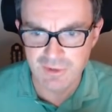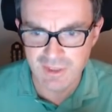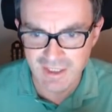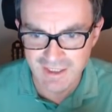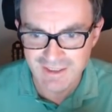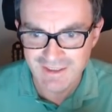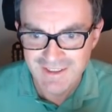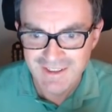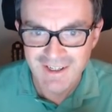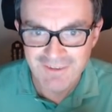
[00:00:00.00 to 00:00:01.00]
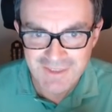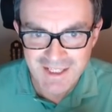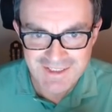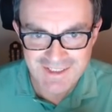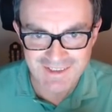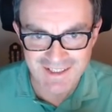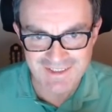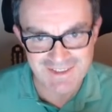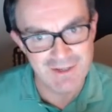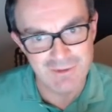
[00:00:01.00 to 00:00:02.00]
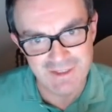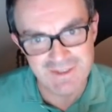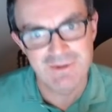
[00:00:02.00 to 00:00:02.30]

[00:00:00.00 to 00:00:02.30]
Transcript: Okay, I'm getting there slowly.